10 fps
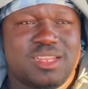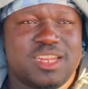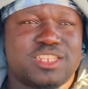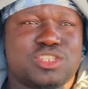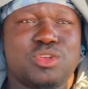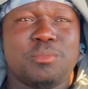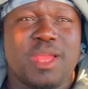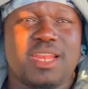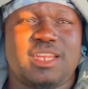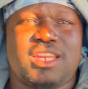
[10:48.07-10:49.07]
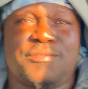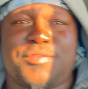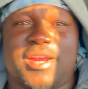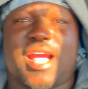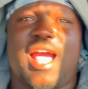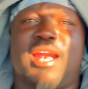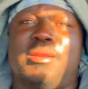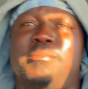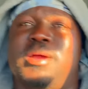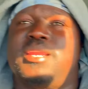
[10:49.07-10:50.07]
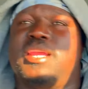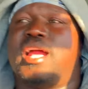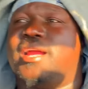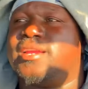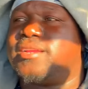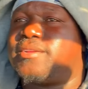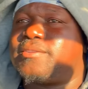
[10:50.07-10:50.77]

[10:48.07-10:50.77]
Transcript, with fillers: There's too many different kinds of money out here.